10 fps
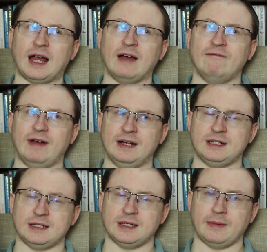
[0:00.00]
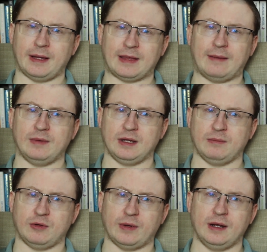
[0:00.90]
event that's happening
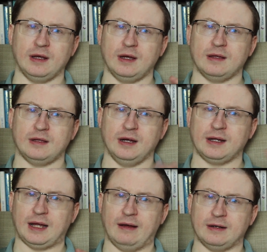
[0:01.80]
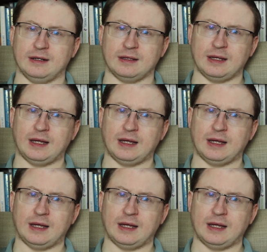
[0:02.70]
between certain characters,